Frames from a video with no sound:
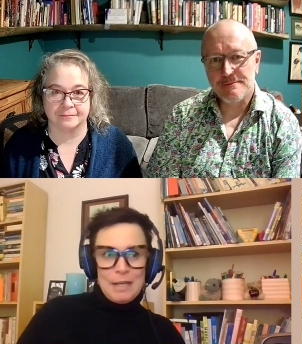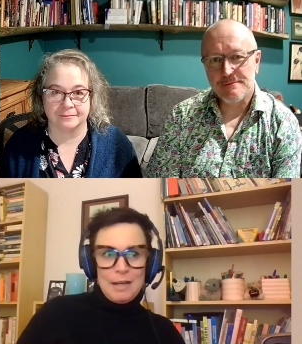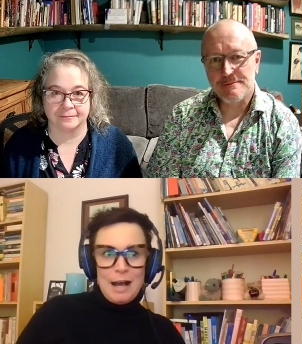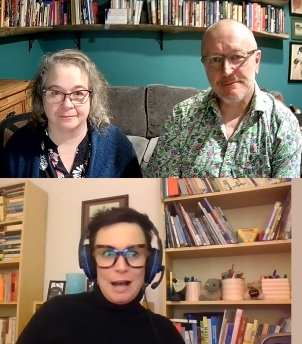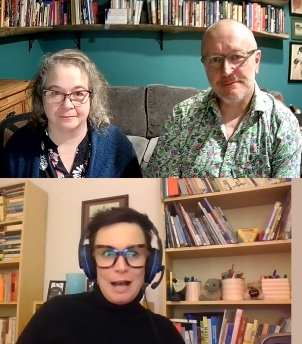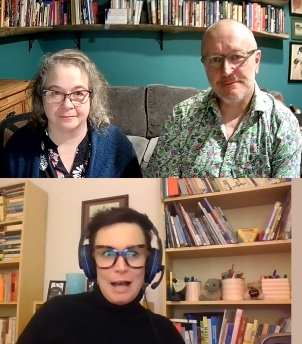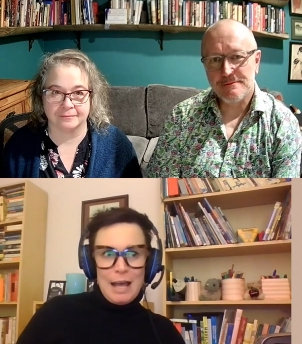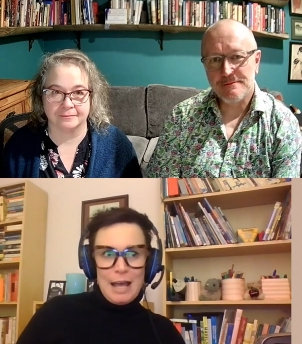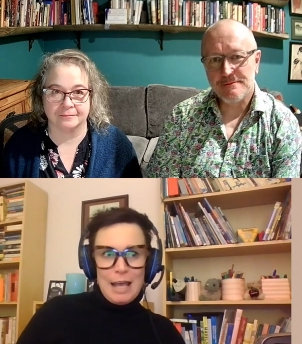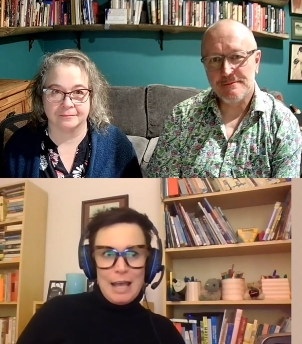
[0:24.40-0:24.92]

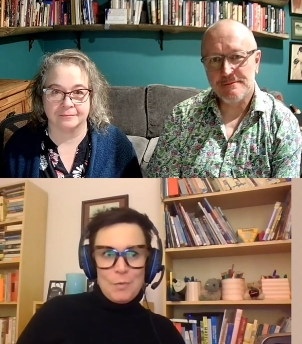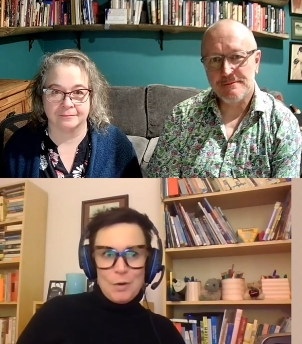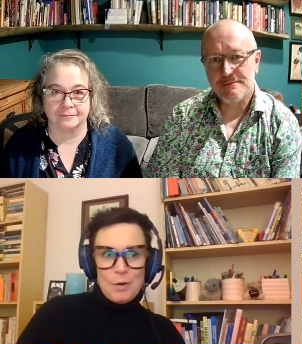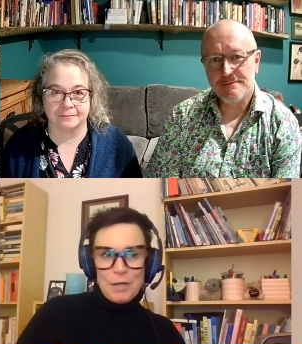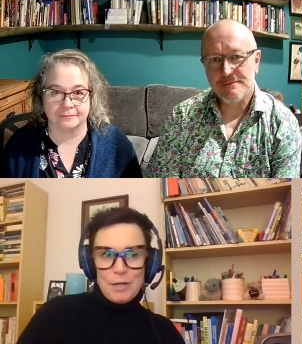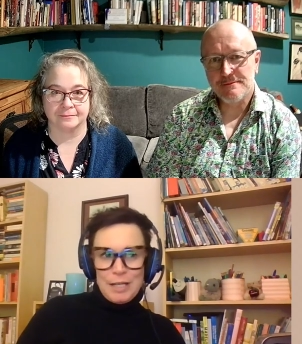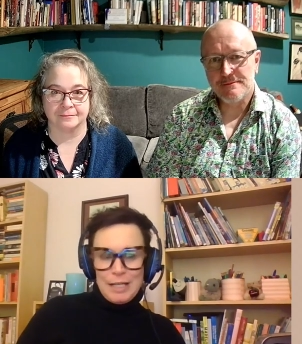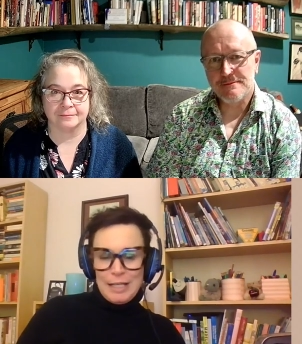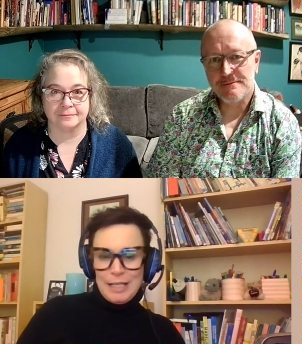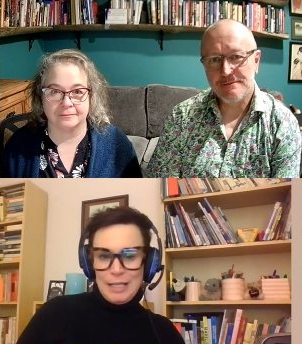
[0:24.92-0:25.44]
Speaker 1: I
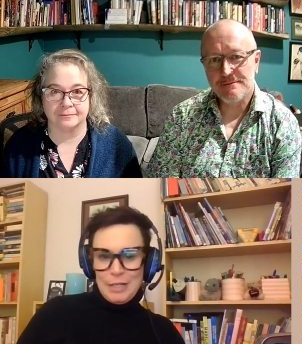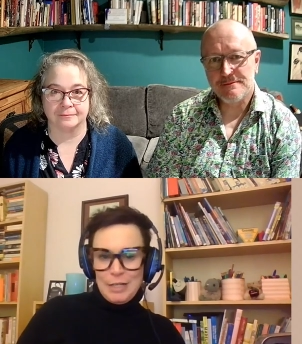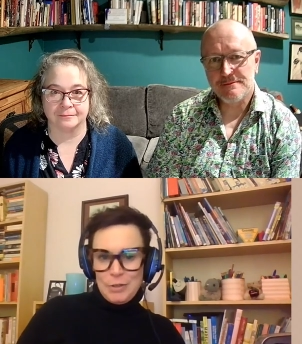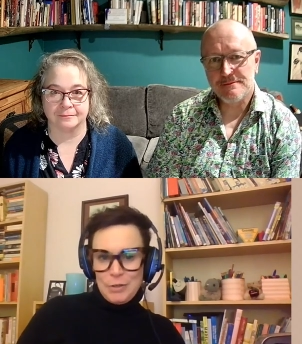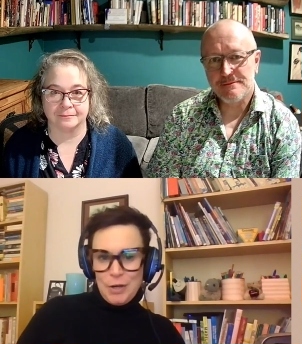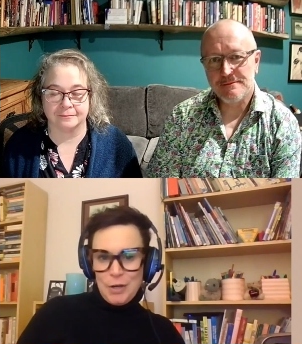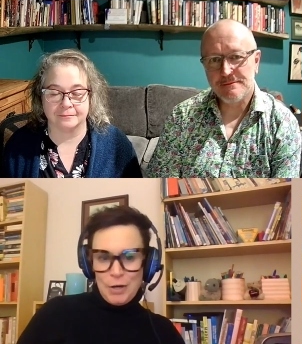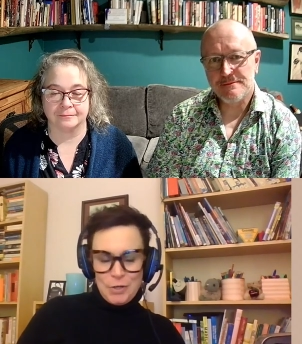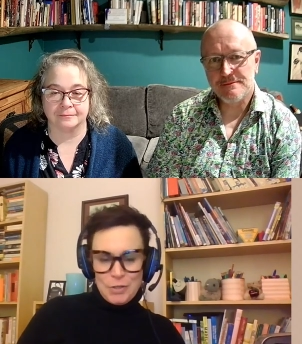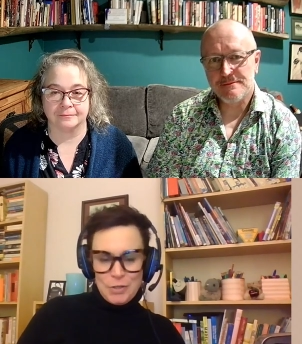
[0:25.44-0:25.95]
work in a
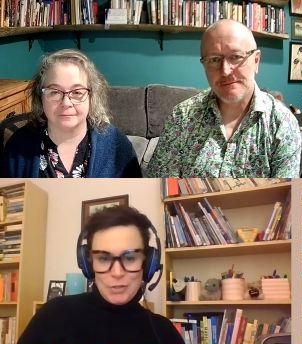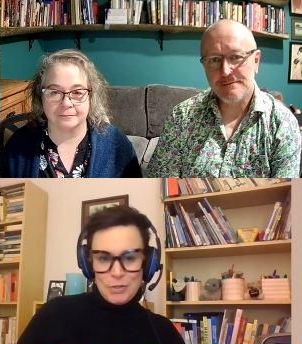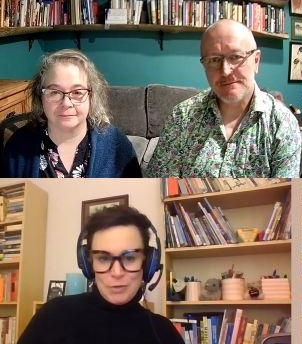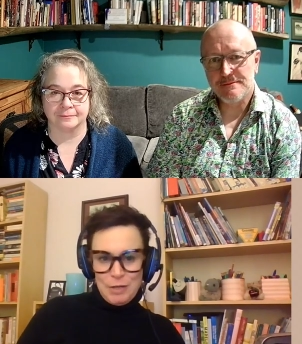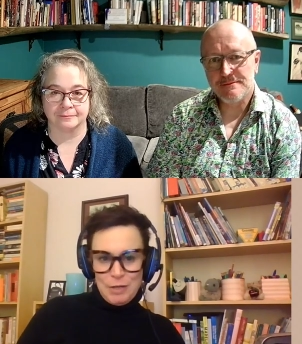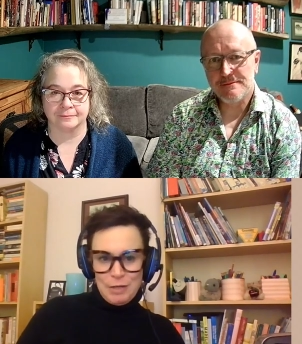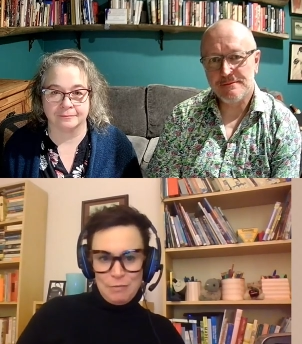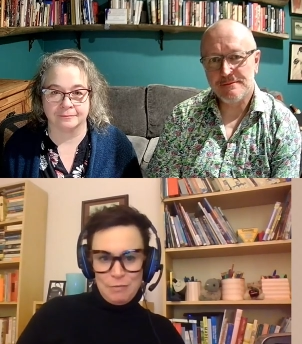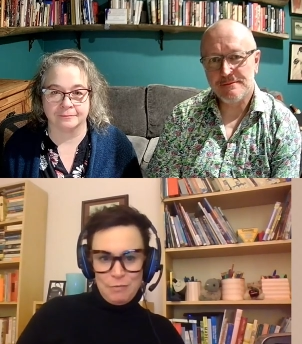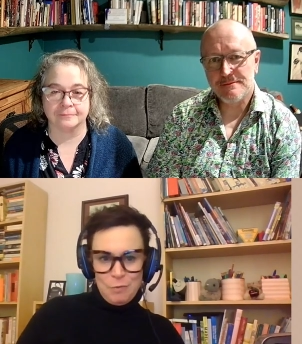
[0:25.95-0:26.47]
kindergarten to
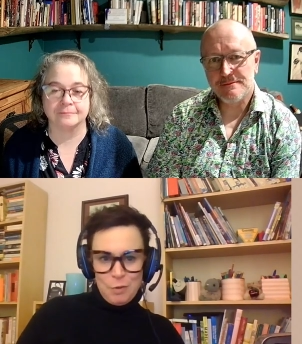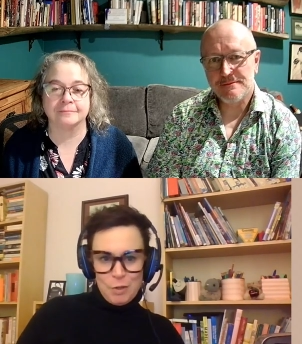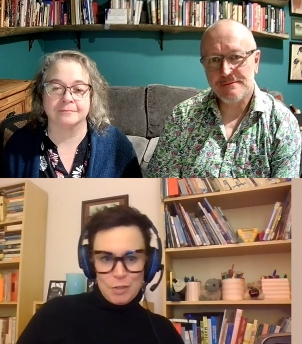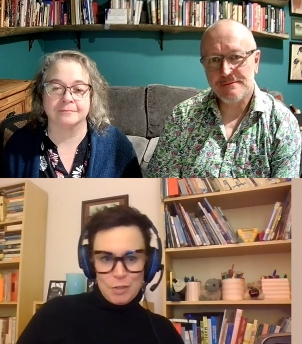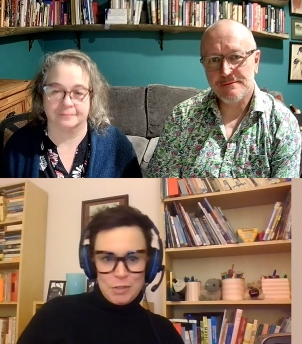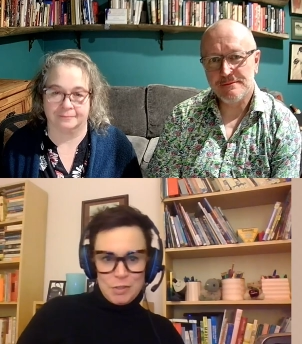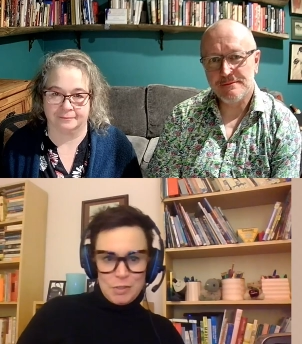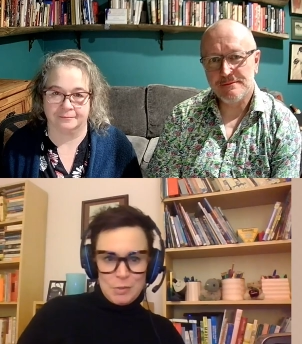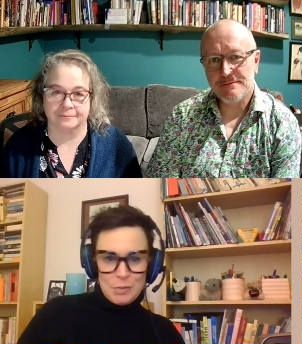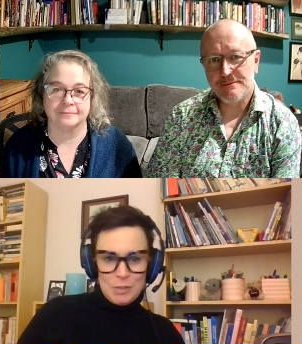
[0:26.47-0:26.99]
grade four
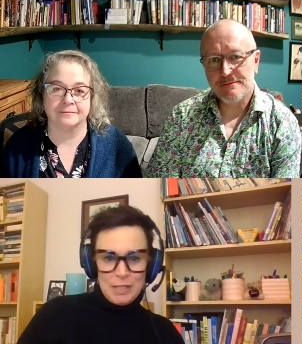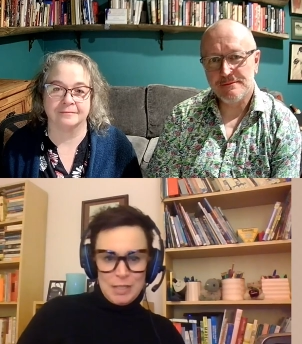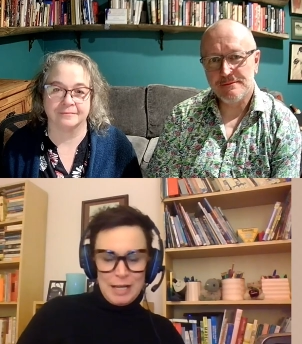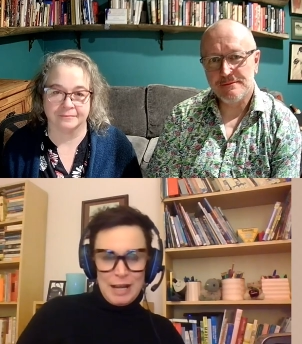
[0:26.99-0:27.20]
school,